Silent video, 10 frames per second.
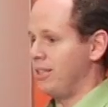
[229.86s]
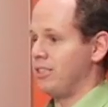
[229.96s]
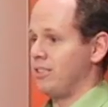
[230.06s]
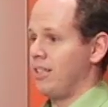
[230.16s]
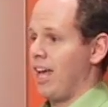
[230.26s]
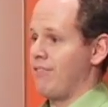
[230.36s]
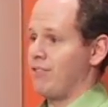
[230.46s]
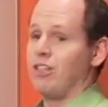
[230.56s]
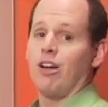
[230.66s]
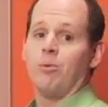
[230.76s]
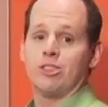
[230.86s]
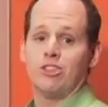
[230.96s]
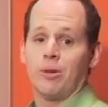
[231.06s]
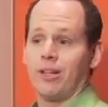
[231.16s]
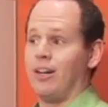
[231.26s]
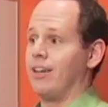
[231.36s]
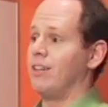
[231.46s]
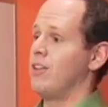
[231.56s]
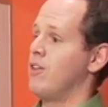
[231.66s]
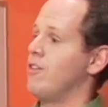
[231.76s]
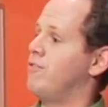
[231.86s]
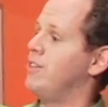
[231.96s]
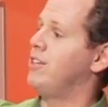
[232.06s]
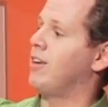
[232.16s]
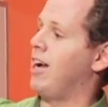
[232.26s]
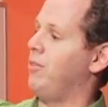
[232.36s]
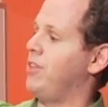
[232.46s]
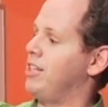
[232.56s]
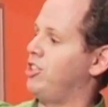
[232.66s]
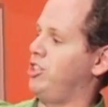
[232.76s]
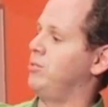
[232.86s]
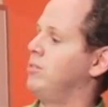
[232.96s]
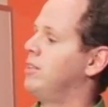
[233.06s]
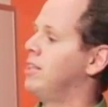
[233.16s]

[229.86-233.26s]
minutes and figure out what's going on. Figure out the issue.